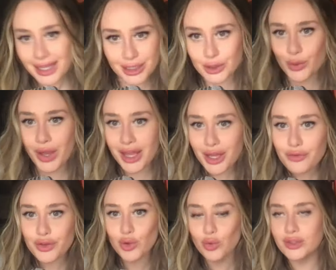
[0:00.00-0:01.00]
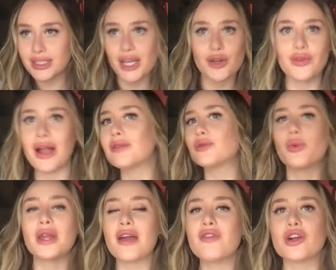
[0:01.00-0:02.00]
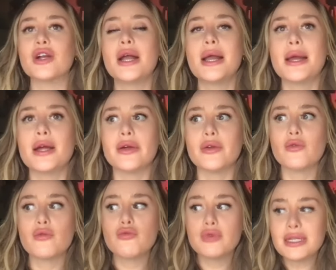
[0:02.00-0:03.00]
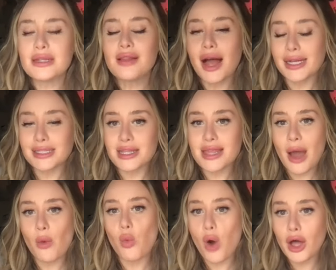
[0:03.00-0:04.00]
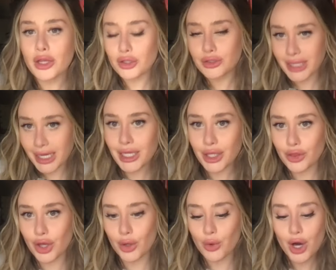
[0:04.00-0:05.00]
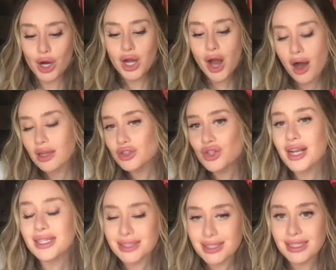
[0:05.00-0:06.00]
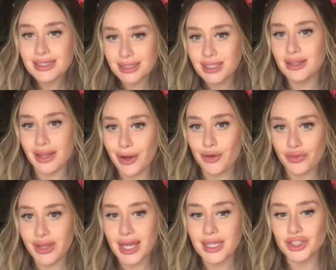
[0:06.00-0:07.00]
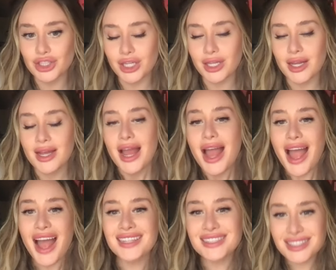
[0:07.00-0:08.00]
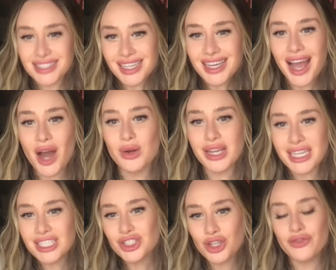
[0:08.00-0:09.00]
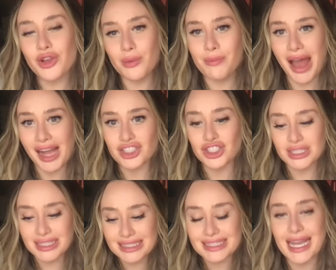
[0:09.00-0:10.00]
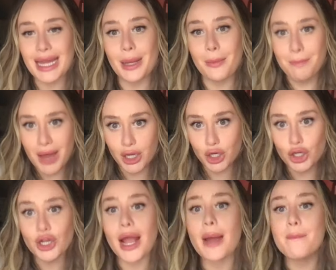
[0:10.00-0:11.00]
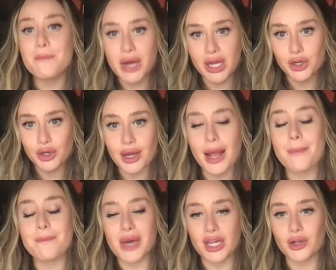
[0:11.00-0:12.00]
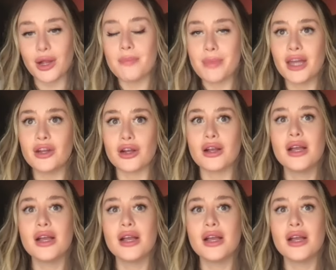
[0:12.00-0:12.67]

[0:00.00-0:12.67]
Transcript: It's okay if you date around, whatever realize that while you're dating, though, contrast leads to clarification. And see how each of your matches is getting better and better and better and better.